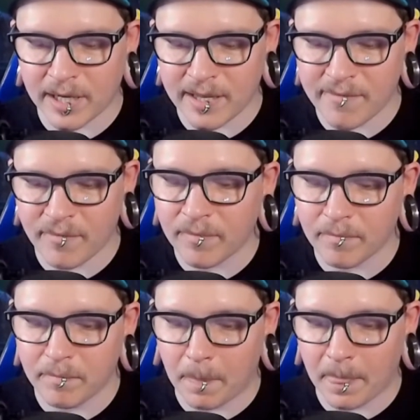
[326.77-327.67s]

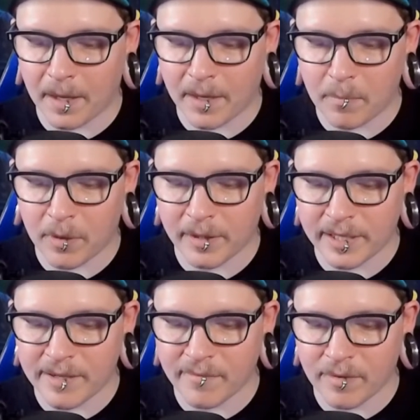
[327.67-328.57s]
I'd probably
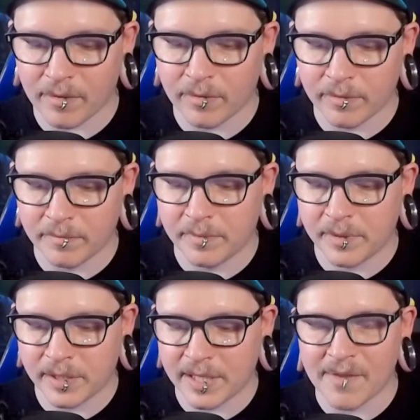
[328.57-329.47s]
give it a good
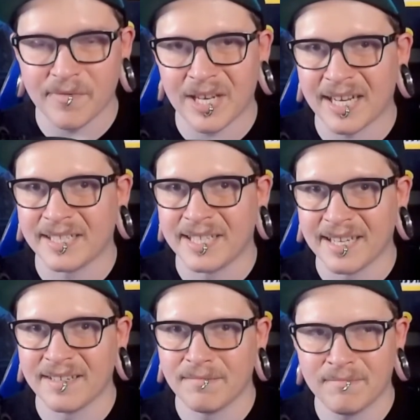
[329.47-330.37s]
7 out of
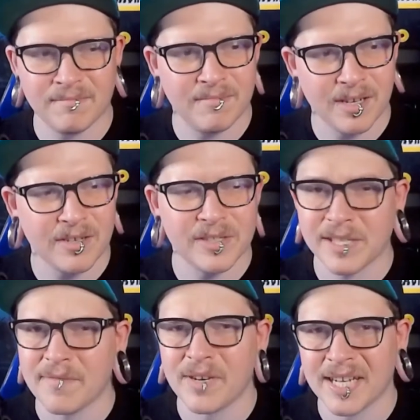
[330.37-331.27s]
10. A good
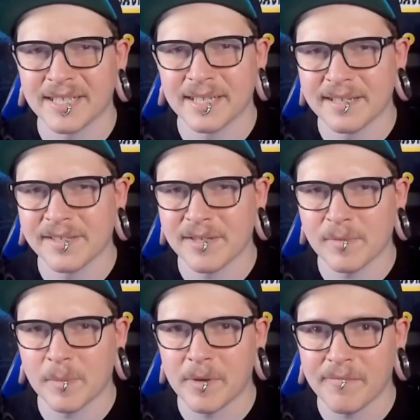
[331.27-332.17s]
7 out of 10
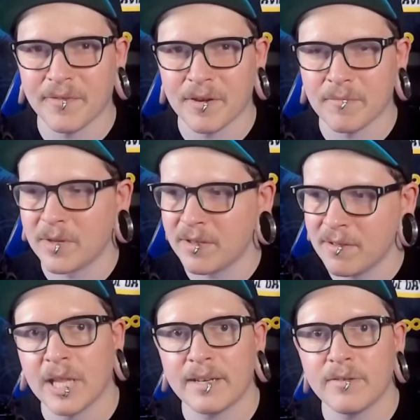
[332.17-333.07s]
seems pretty fair to me.
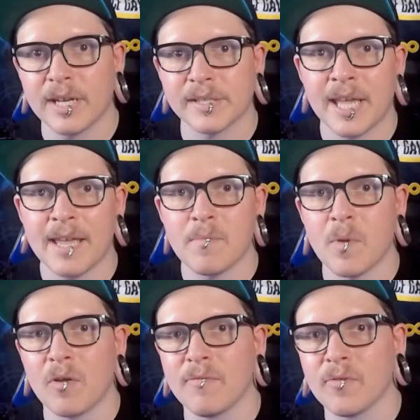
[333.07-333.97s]
Glad you guys came
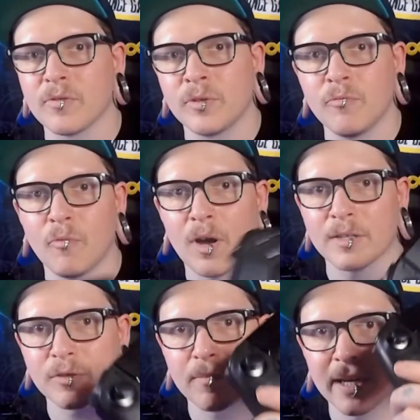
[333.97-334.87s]
over to
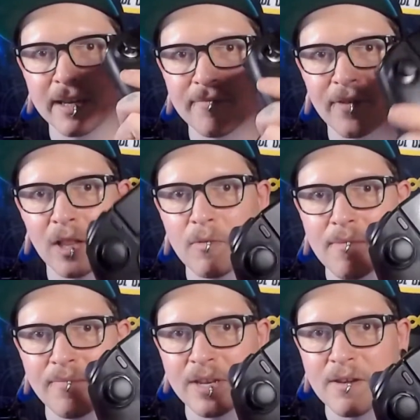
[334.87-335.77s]
watch my follow-up
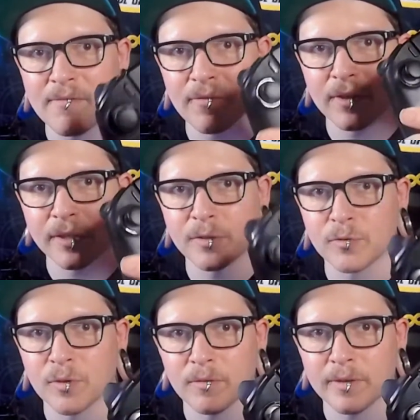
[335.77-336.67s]
video for this
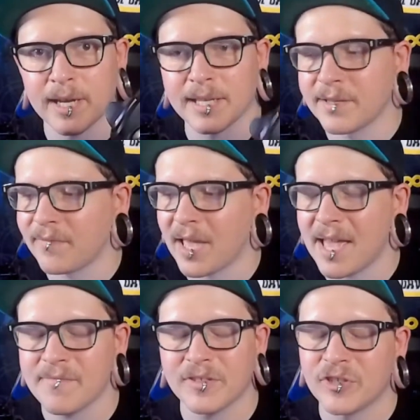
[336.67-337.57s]
controller, guys. If you
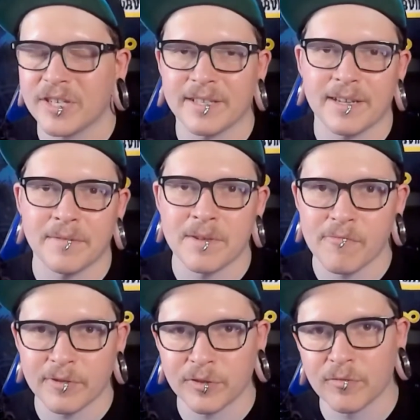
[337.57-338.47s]
haven't checked out the
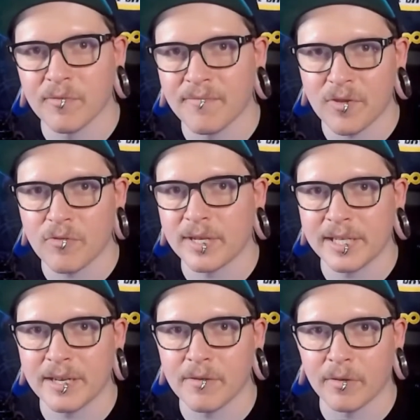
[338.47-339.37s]
original review I
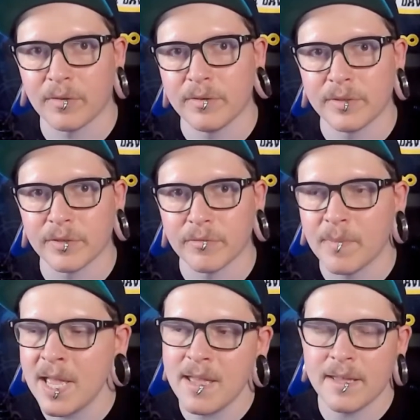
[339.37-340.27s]
did here on YouTube,
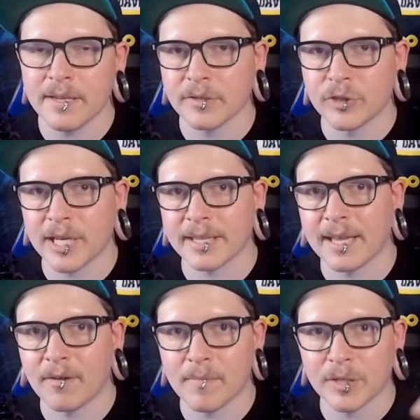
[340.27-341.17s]
you can check
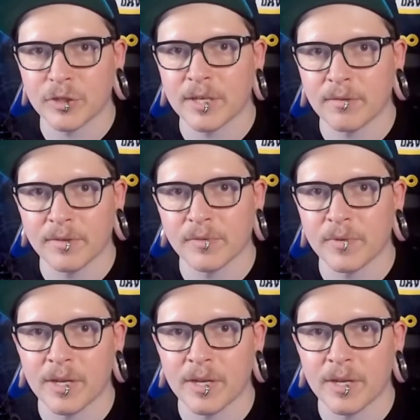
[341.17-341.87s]
that on my channel as well.